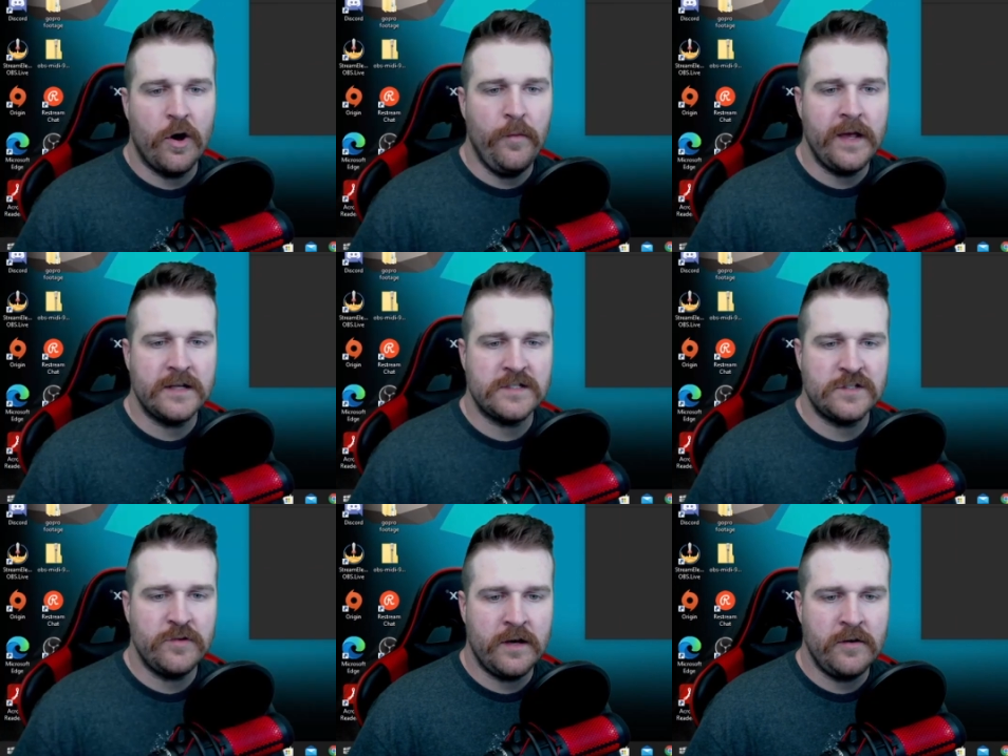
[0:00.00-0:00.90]
OBS
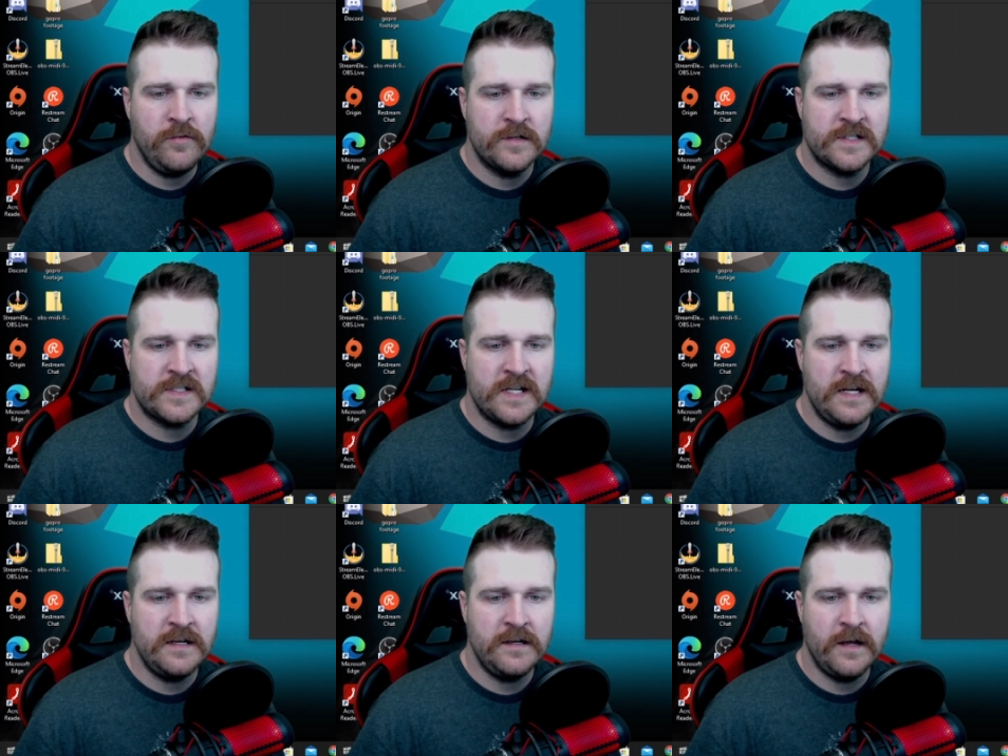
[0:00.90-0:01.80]
Studio,
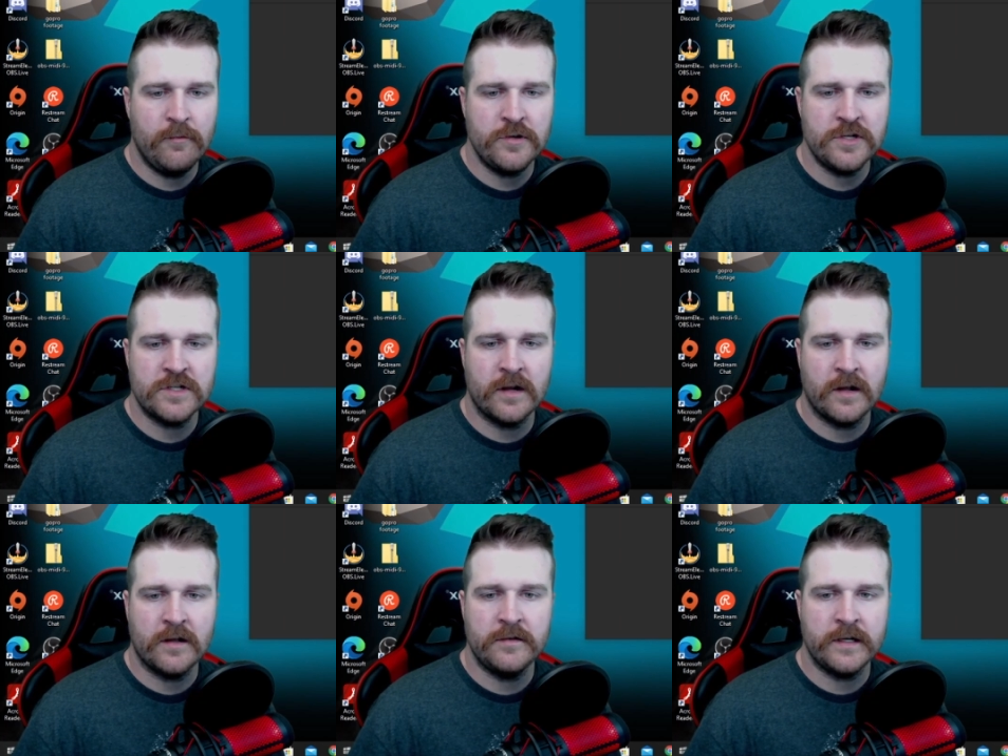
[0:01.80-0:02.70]
scene, and we're just gonna
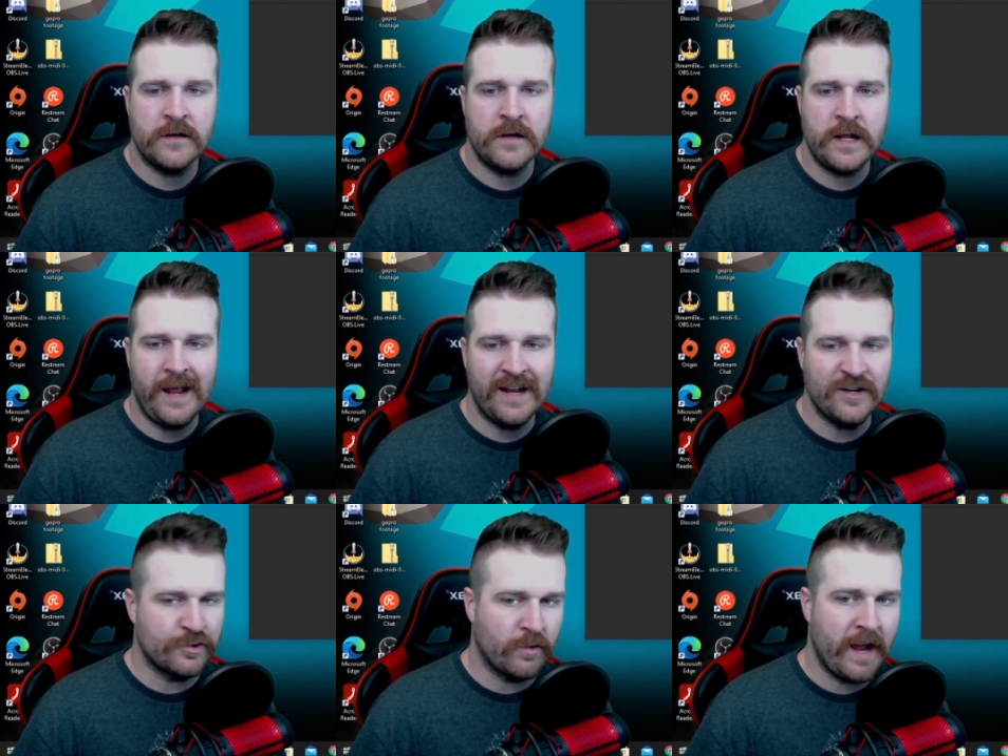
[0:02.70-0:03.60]
click on it
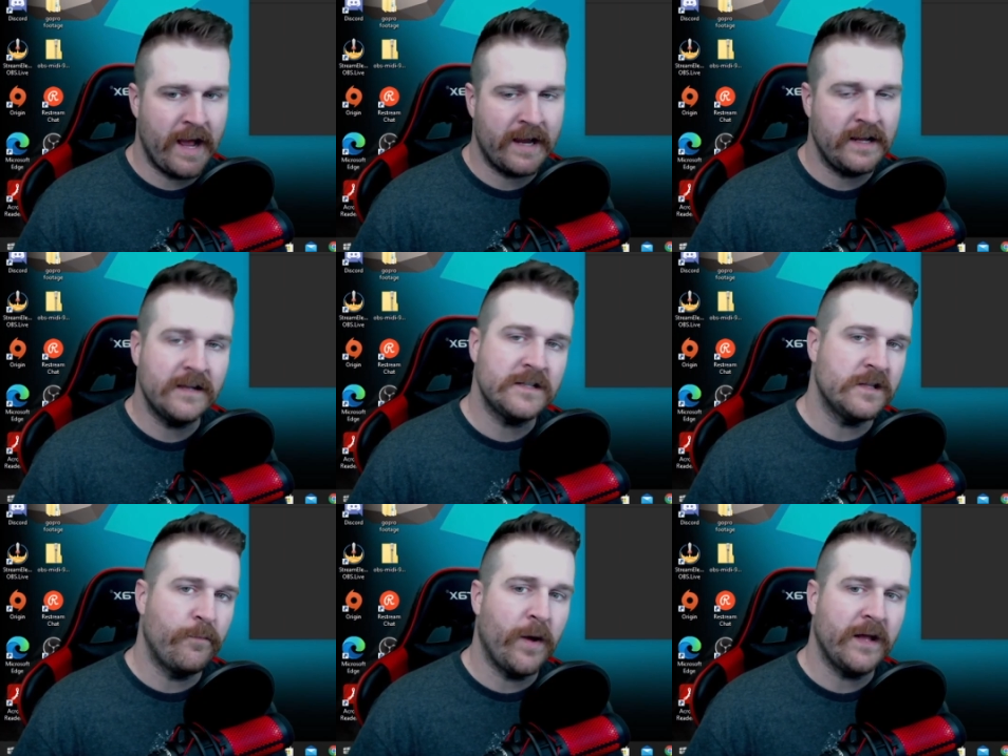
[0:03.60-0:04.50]
and drag it into
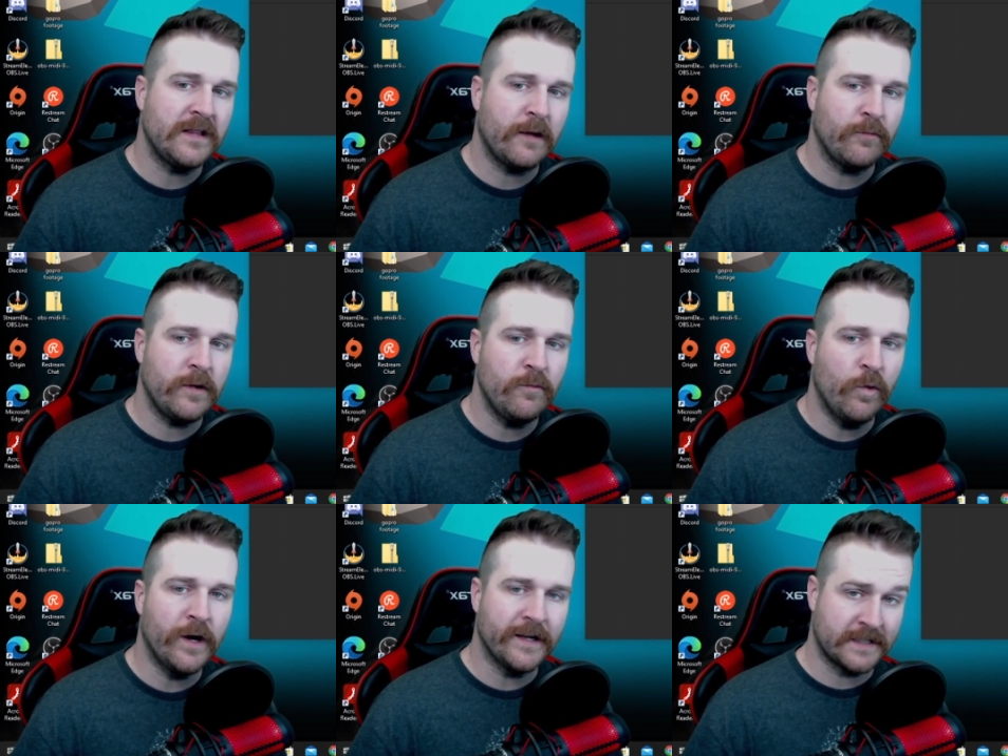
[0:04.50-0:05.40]
the button that we
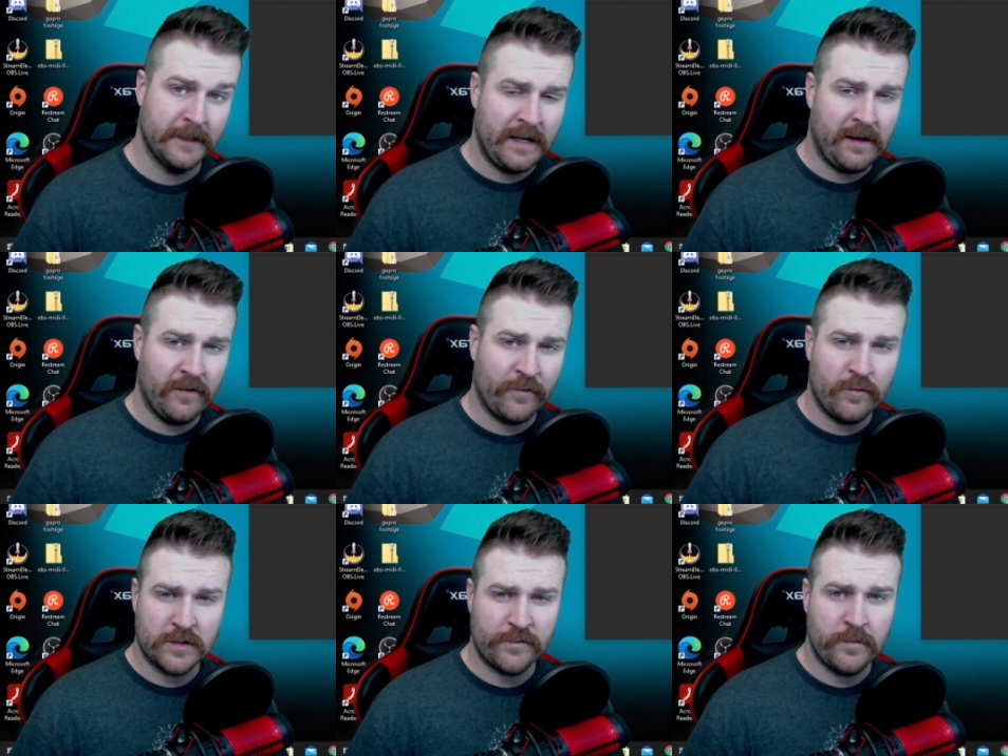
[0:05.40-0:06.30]
want. Now, of
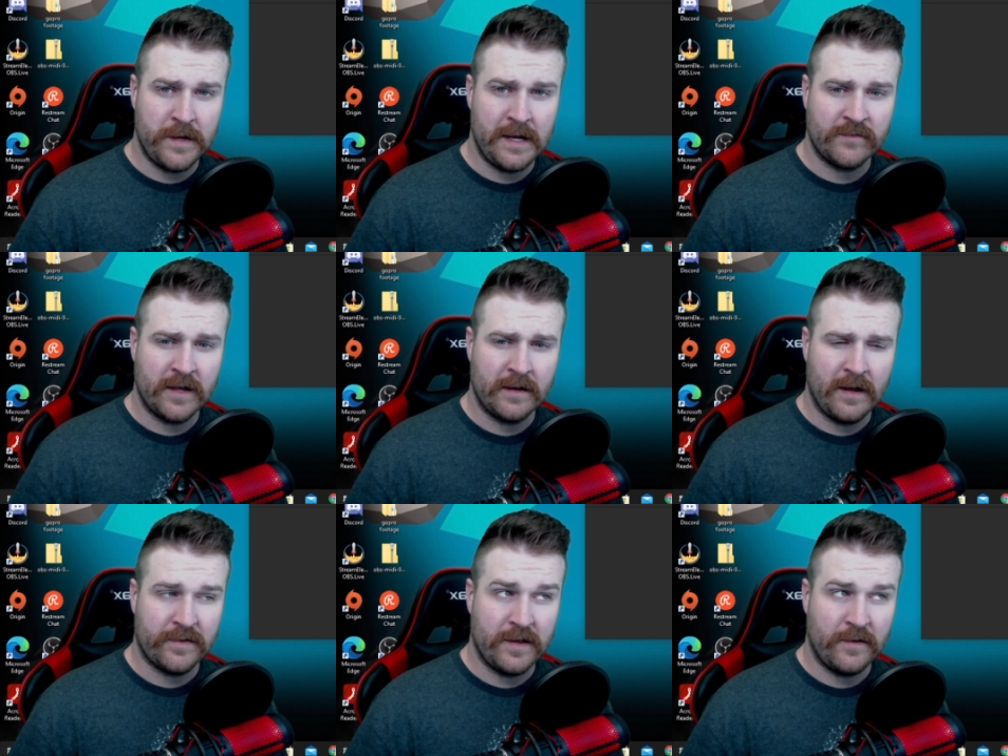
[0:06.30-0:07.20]
course, for me, I've got,
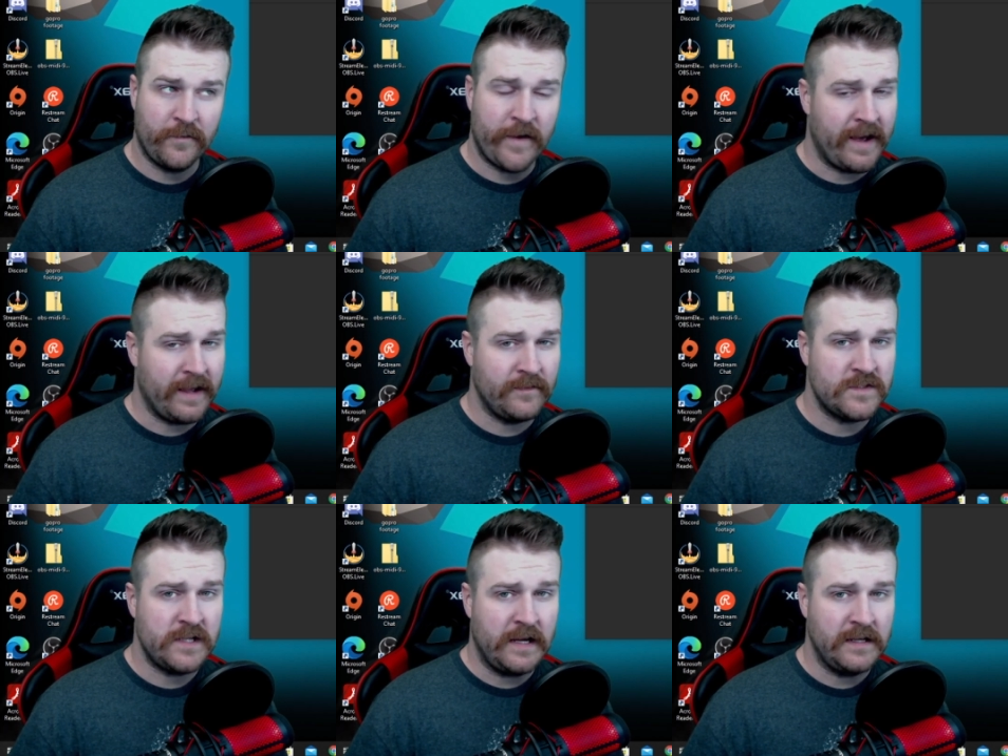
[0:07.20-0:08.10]
I think, 5
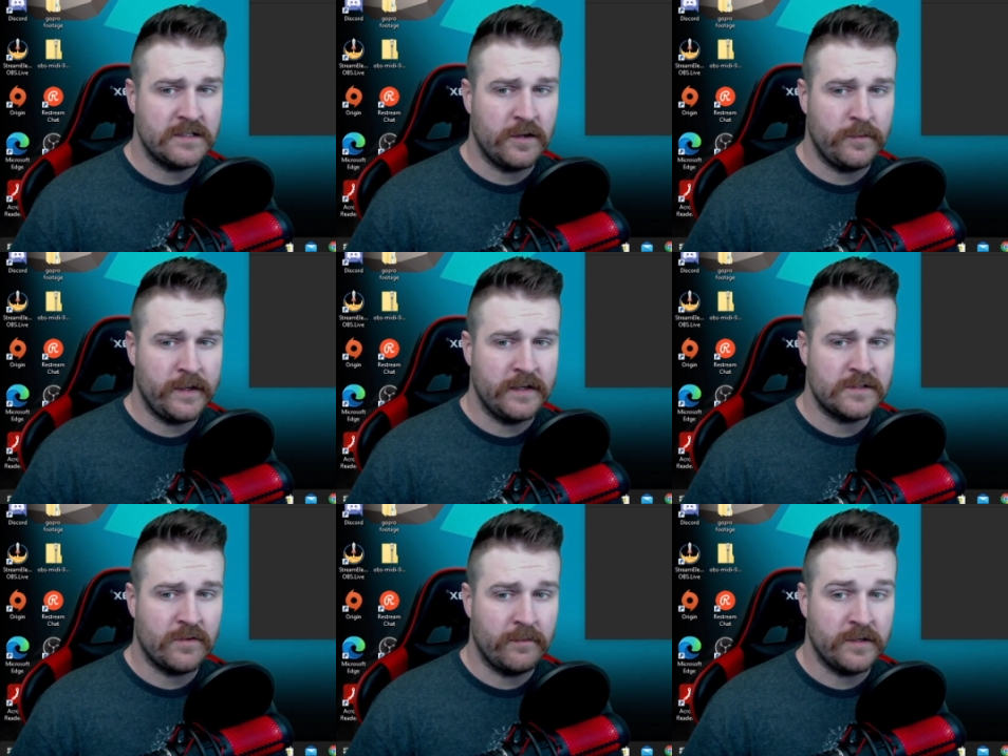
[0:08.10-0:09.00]
scenes in OBS,
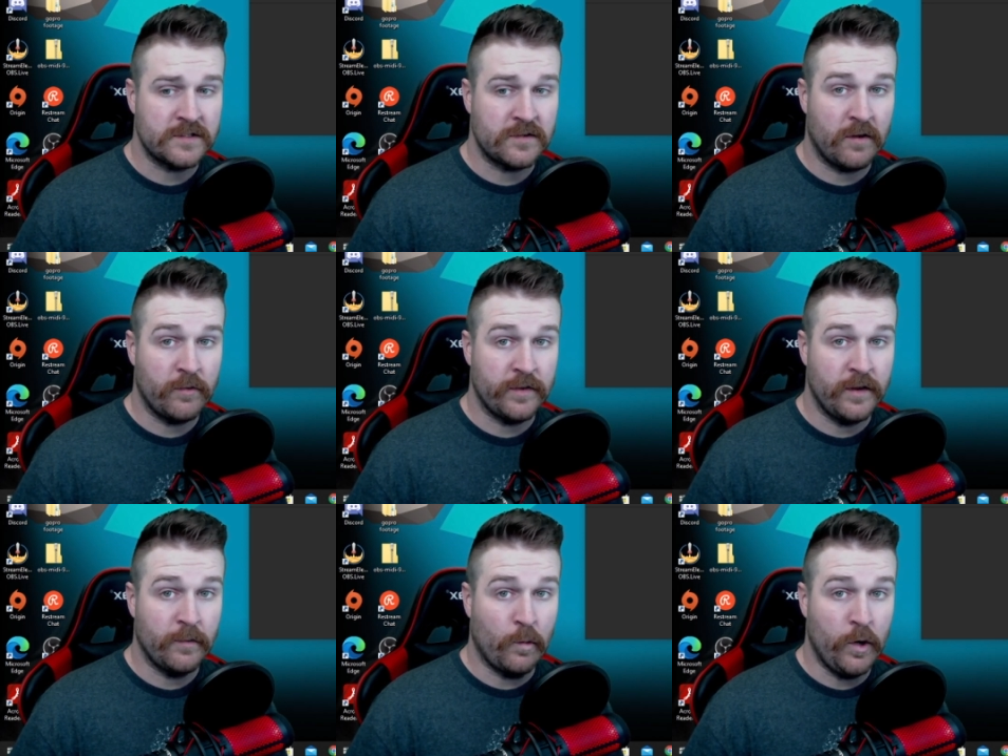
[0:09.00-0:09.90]
so I'm gonna start with
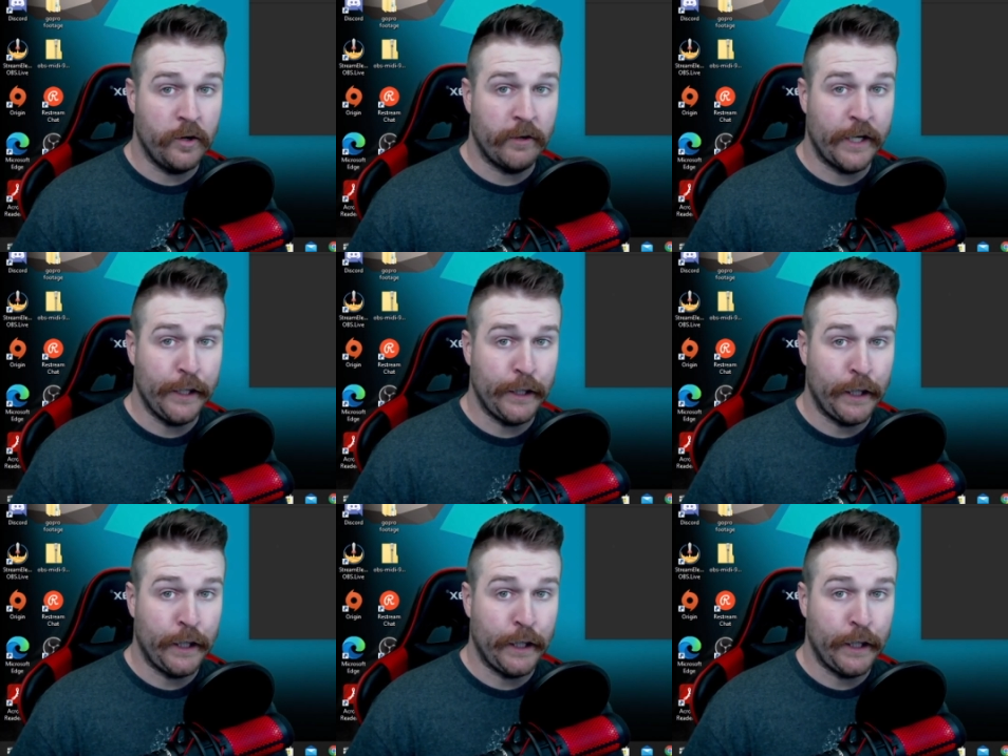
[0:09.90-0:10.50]
number 1 right here.